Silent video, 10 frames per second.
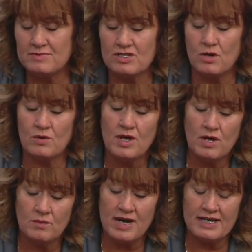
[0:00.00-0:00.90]
So
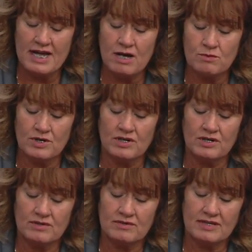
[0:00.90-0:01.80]
right now
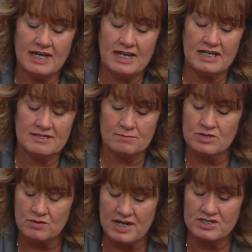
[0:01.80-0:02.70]
we're getting some
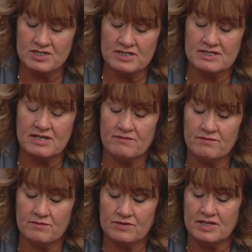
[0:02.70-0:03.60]
donations and
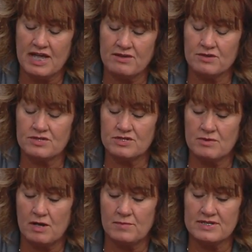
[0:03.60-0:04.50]
stuff together to
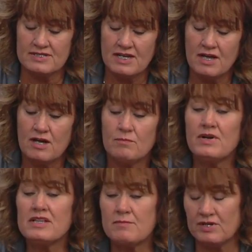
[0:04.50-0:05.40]
help us
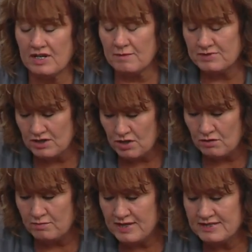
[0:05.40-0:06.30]
bring the building up to
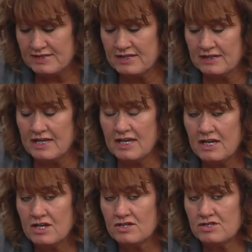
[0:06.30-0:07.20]
code, basically.
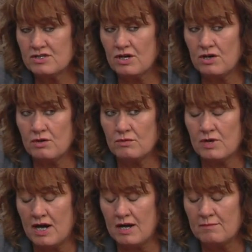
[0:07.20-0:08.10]
So,
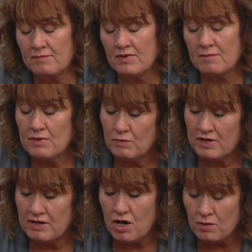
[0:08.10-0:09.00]
um, but
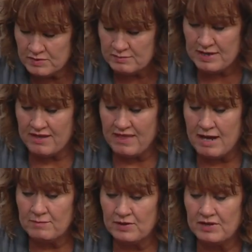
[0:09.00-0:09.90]
we hope to be in
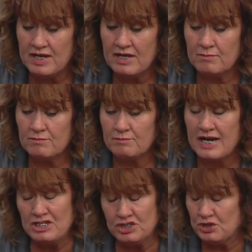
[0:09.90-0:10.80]
that building
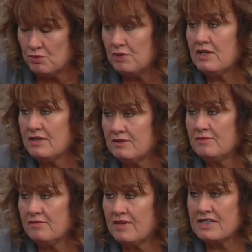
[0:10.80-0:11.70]
by June.
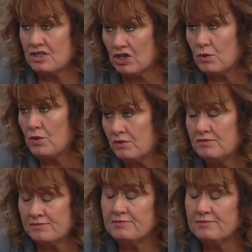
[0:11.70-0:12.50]
That's right. our goal.